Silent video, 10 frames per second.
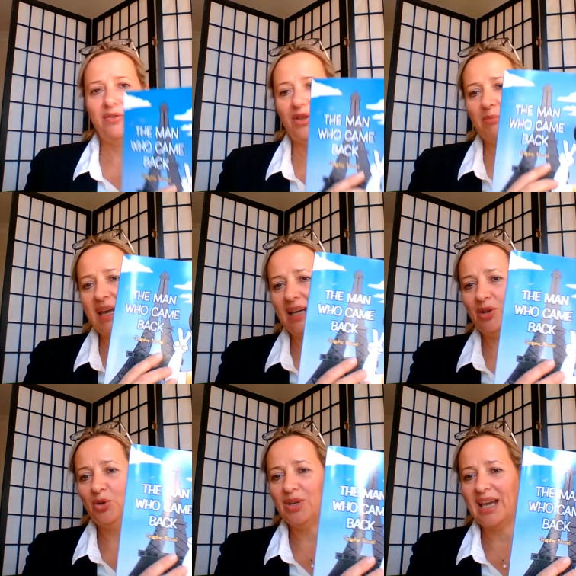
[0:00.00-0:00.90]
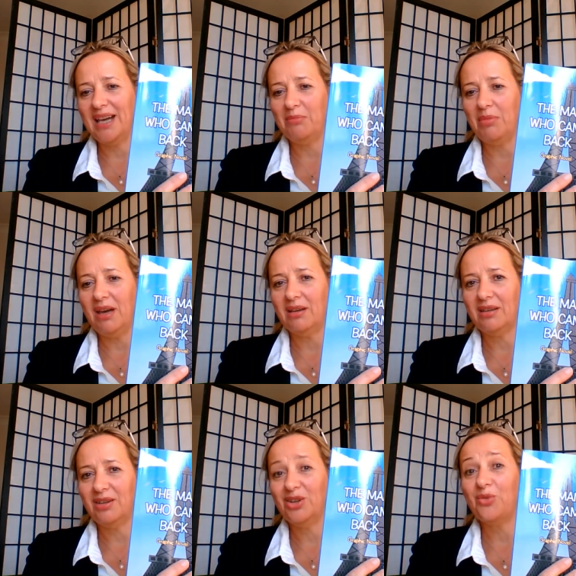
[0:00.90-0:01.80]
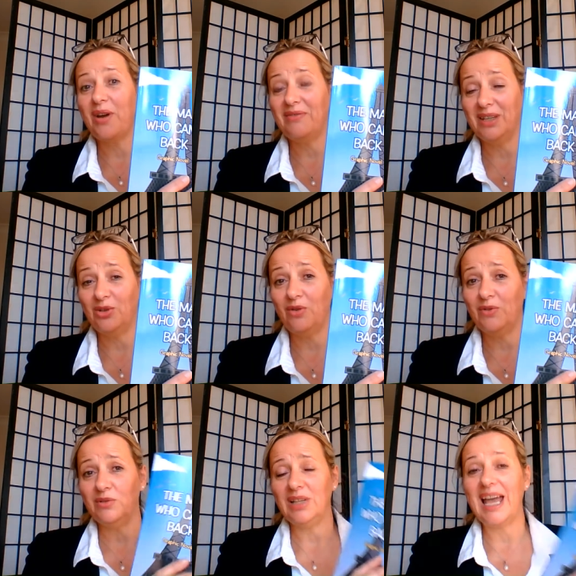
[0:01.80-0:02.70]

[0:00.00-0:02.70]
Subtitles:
The Man Who Came Back graphic novel,